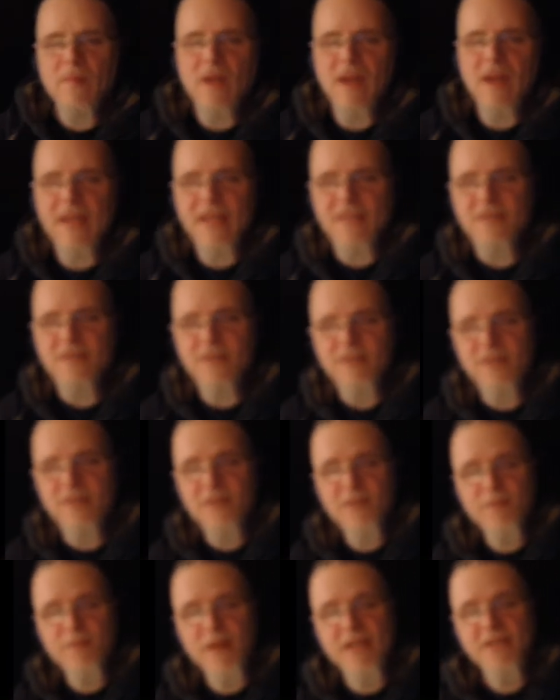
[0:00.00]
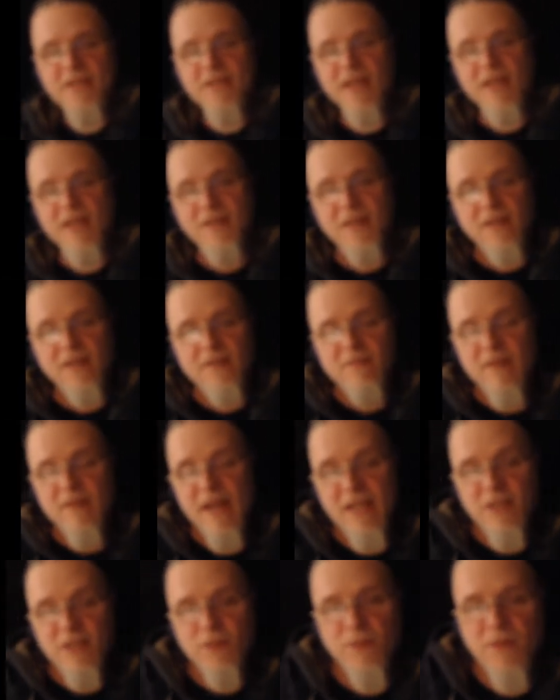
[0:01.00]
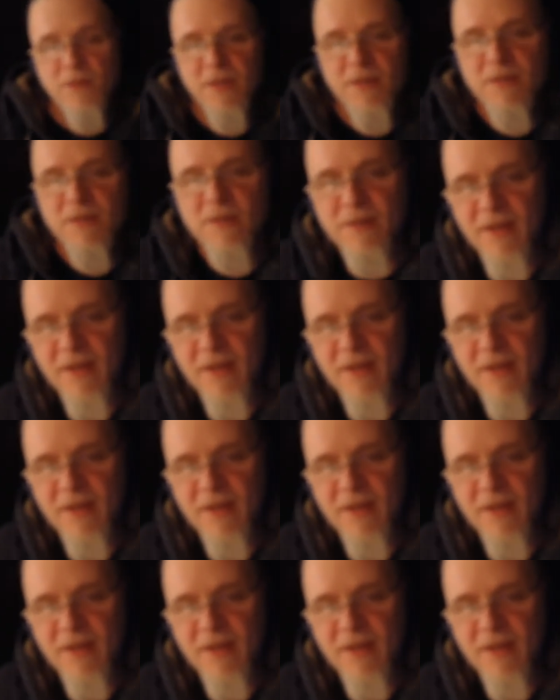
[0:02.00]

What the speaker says: I guess this is based on the actual hero